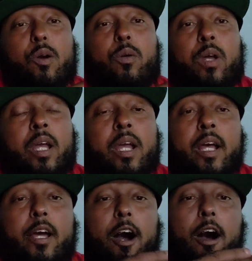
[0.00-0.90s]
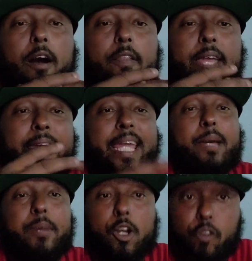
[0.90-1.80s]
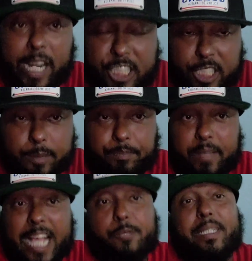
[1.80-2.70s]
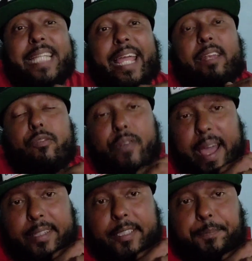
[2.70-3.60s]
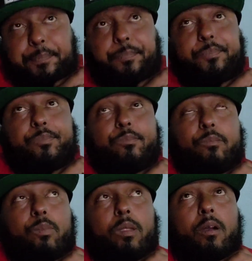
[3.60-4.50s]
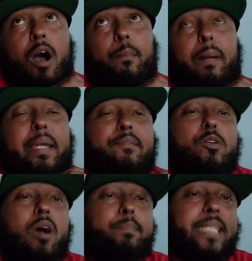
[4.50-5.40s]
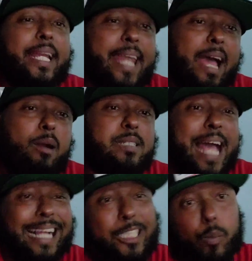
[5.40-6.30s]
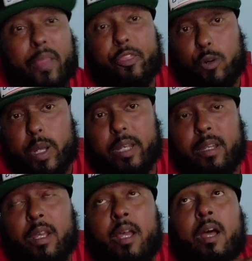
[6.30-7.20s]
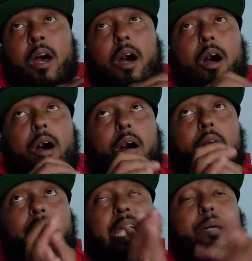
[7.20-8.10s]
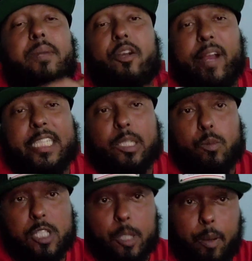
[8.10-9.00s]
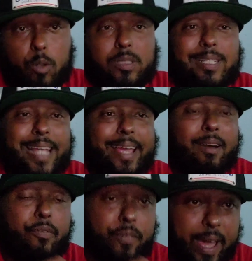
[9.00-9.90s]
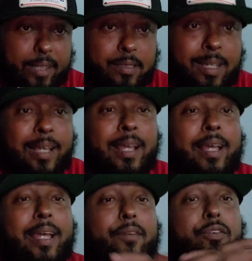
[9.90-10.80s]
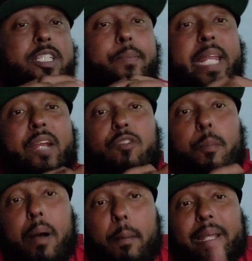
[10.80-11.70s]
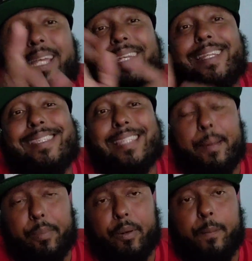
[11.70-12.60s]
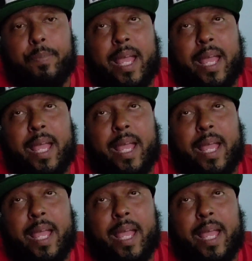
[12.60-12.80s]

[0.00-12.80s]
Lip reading: know, e-immigration has been taking effect. I'm giving you an update now because I actually went through it. E-immigration was supposed to take effect for Dominican Republic in December.